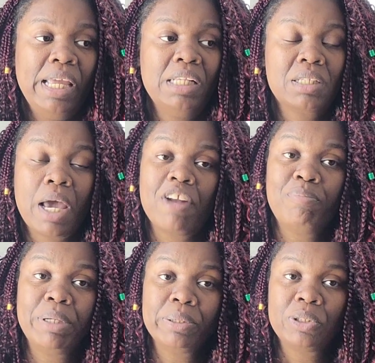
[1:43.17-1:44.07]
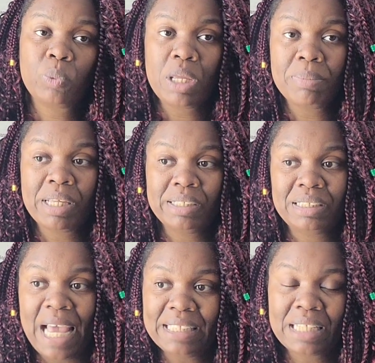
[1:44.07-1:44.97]
It's kind of bittersweet because
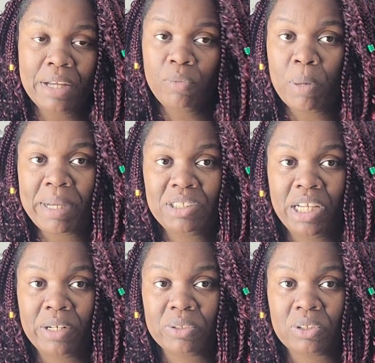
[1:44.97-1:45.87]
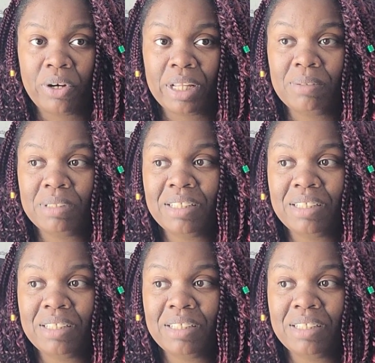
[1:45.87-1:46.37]
that's kind of where my channel started.